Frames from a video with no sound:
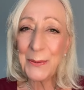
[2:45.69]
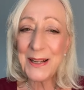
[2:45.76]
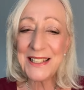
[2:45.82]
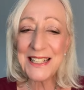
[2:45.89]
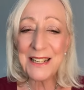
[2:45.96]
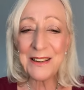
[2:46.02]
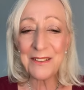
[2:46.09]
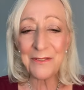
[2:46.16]
We've
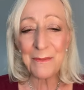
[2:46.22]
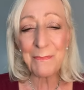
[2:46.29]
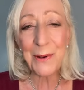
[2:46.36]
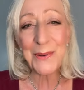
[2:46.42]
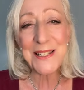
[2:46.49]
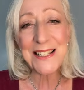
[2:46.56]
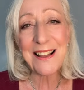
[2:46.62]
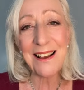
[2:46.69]
seen it from
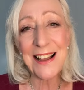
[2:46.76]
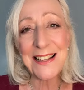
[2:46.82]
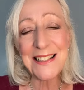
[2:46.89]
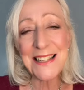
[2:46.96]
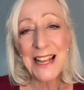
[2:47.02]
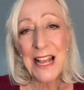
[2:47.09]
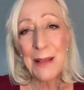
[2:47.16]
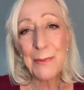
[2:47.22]
both
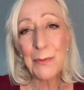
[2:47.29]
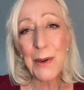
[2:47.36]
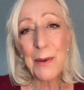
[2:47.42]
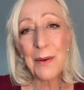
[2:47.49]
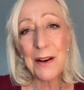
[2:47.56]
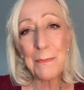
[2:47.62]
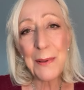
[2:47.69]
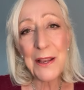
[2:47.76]
sides, but
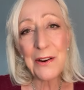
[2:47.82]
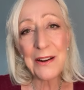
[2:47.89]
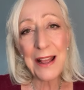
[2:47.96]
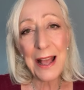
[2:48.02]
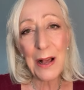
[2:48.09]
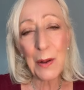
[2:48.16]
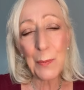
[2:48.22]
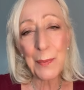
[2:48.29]
we want to be here to
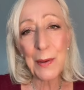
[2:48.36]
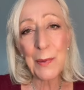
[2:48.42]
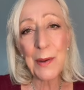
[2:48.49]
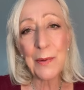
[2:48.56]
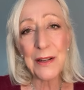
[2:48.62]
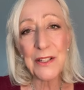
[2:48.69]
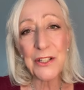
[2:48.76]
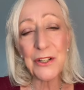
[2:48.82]
help and
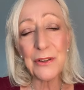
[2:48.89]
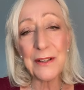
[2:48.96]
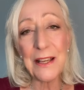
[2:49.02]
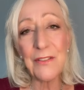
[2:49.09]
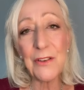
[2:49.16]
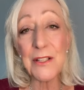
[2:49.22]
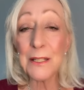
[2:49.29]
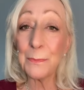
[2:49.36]
we want to
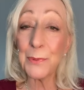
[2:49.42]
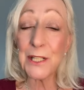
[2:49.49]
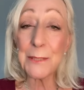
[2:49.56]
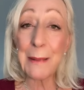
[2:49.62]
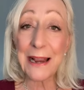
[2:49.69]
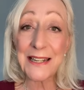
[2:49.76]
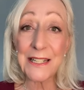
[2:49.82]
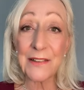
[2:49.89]
give you some
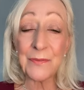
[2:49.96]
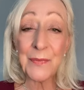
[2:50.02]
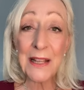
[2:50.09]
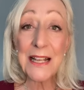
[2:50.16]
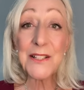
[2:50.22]
perspective.